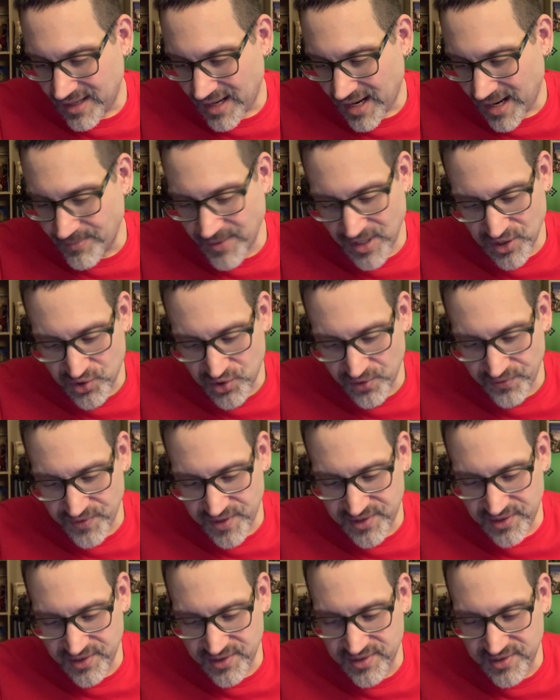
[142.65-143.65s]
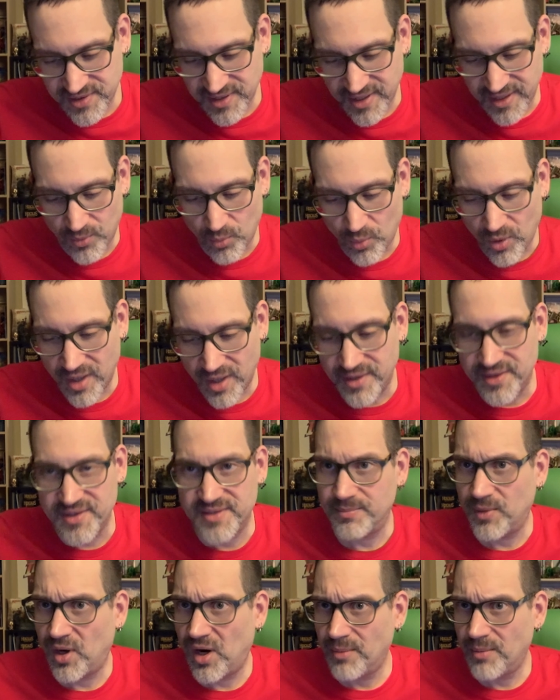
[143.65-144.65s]
I'm not sure if this is like Wanda's
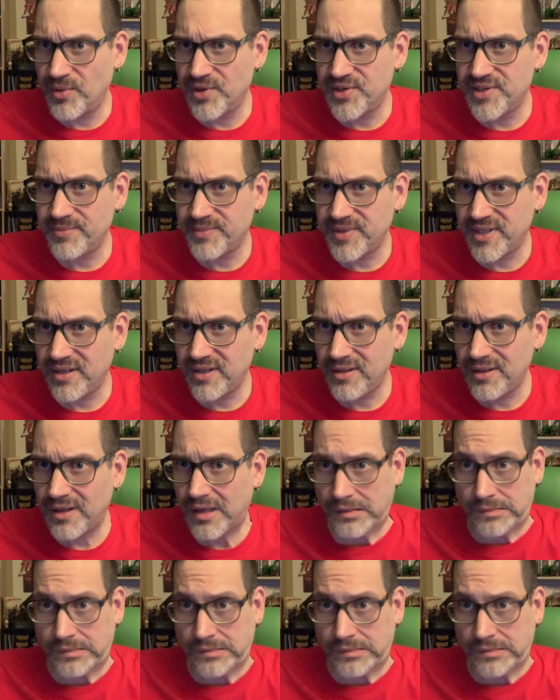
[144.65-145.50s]
mom or something.